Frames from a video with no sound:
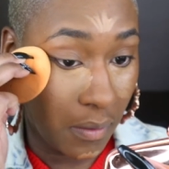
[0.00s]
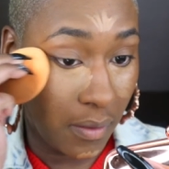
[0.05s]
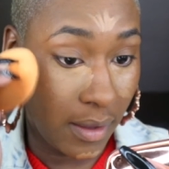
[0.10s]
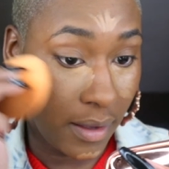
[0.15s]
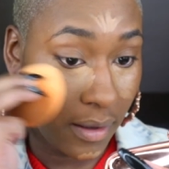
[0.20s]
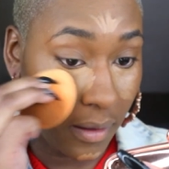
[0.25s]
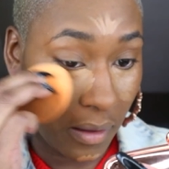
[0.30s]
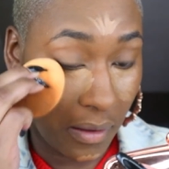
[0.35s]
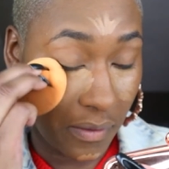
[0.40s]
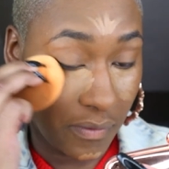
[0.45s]

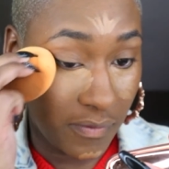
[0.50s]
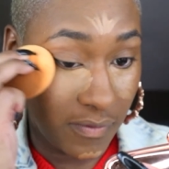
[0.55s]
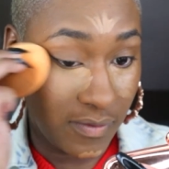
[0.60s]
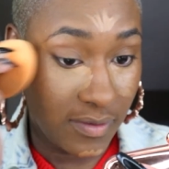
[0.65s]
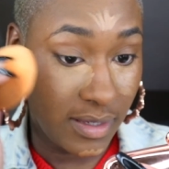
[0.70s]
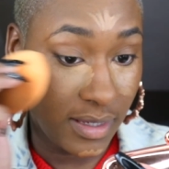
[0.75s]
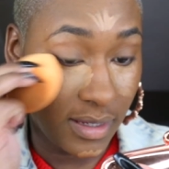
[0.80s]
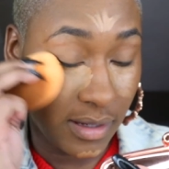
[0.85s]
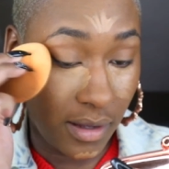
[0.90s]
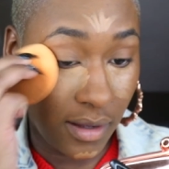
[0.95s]
that
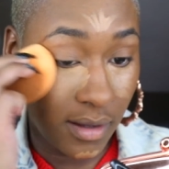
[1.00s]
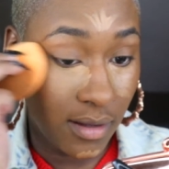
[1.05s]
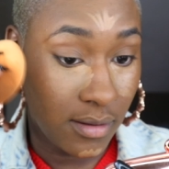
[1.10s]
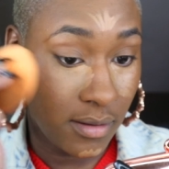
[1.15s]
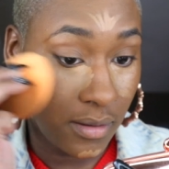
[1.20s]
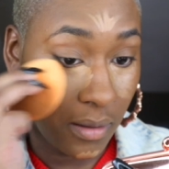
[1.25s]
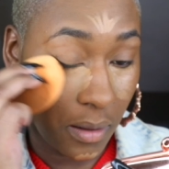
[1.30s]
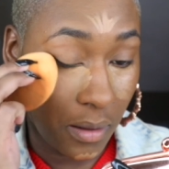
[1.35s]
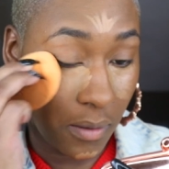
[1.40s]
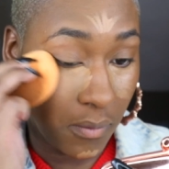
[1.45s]
concealer.
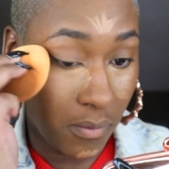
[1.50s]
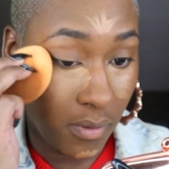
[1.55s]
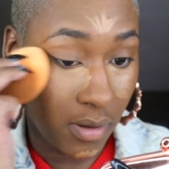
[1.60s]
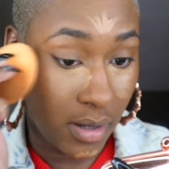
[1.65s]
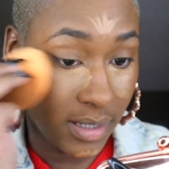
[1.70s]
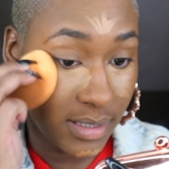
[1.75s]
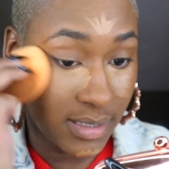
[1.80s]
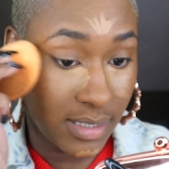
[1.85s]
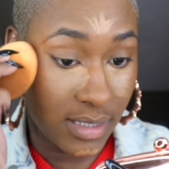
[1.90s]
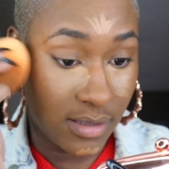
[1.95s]
Now
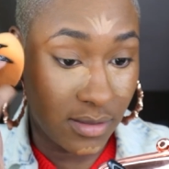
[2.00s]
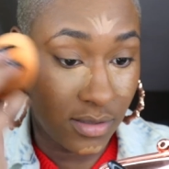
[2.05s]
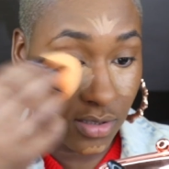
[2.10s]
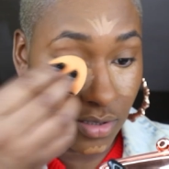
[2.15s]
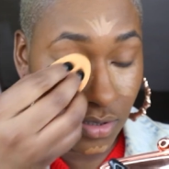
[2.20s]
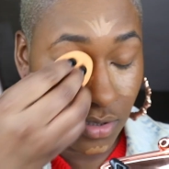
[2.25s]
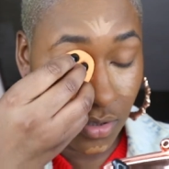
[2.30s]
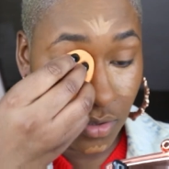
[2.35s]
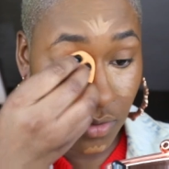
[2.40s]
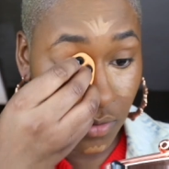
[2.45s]
what I tend
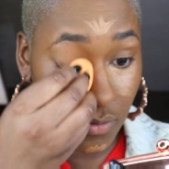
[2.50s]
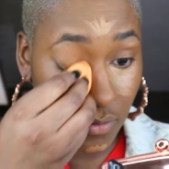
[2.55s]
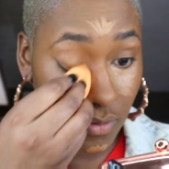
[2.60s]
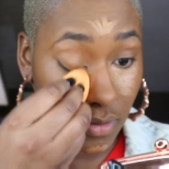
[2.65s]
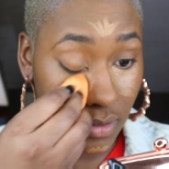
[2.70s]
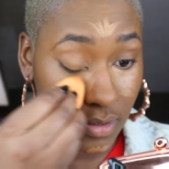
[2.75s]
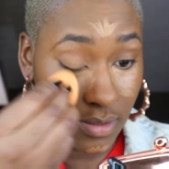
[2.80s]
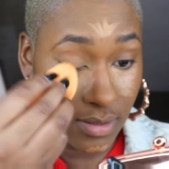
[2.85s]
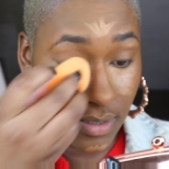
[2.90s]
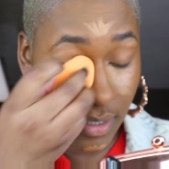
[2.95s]
to
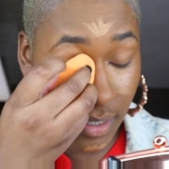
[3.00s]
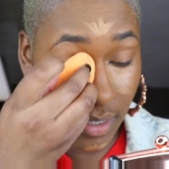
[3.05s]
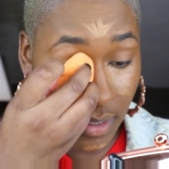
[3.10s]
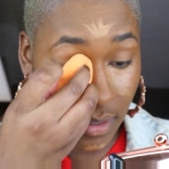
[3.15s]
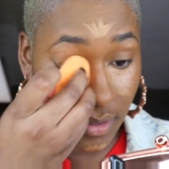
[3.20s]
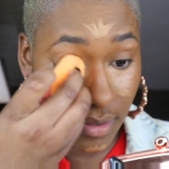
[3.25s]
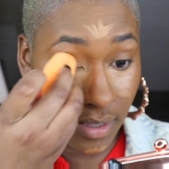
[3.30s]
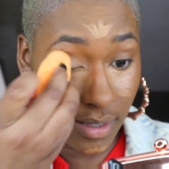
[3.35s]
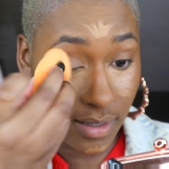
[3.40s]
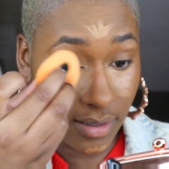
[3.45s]
do is
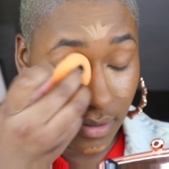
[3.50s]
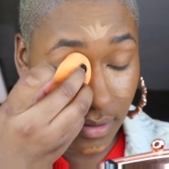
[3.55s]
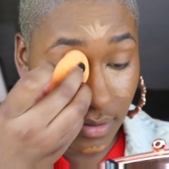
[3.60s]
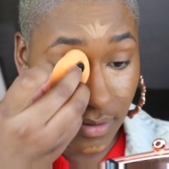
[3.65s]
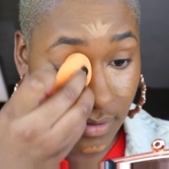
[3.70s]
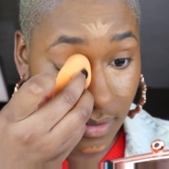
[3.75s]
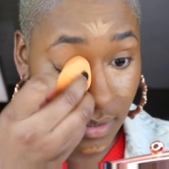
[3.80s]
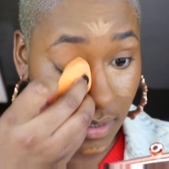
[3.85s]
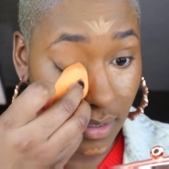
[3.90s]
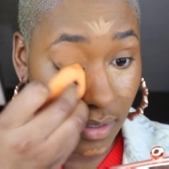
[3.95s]
take that
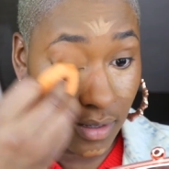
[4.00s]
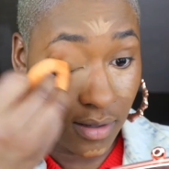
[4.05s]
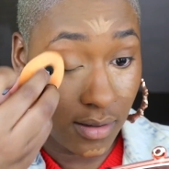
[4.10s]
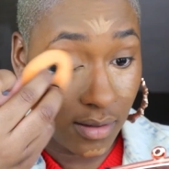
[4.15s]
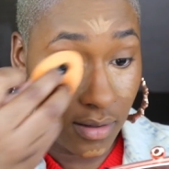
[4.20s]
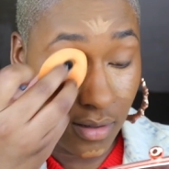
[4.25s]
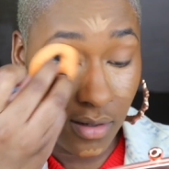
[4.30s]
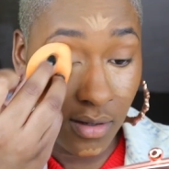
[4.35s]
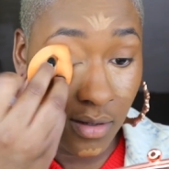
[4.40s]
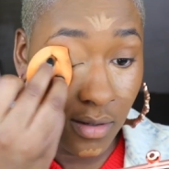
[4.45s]

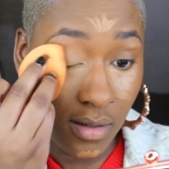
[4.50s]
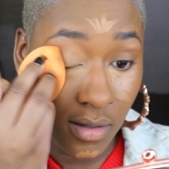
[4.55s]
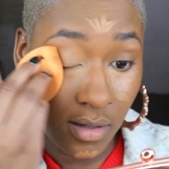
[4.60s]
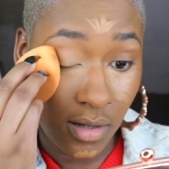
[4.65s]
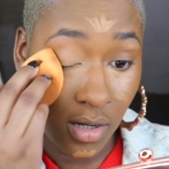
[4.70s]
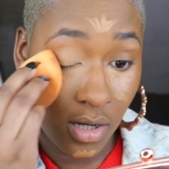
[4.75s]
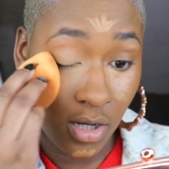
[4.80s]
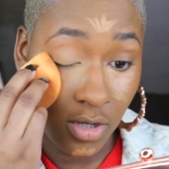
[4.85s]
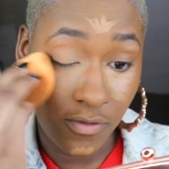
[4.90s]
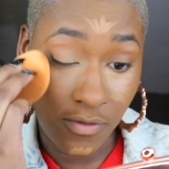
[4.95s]
concealer
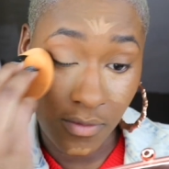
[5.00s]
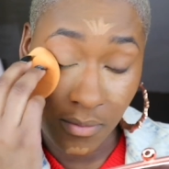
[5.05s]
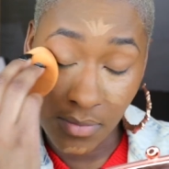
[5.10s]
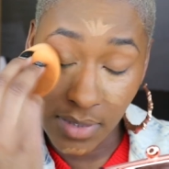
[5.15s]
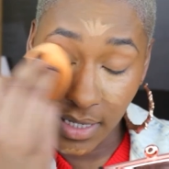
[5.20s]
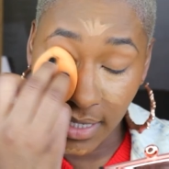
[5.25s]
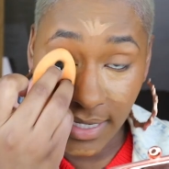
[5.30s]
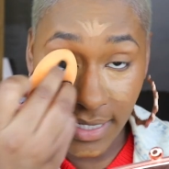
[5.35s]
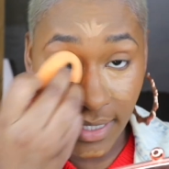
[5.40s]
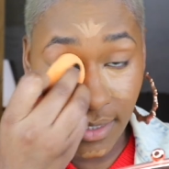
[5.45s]
over
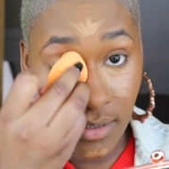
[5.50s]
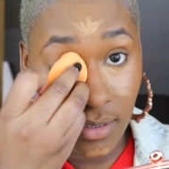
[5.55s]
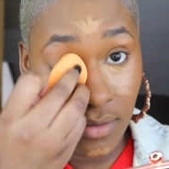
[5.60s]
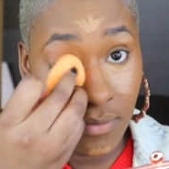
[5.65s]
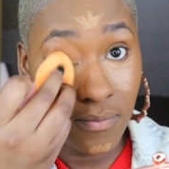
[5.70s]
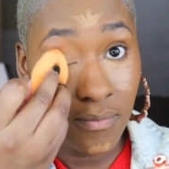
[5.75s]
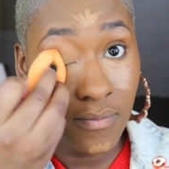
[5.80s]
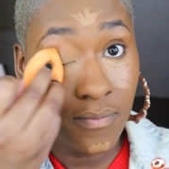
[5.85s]
my lid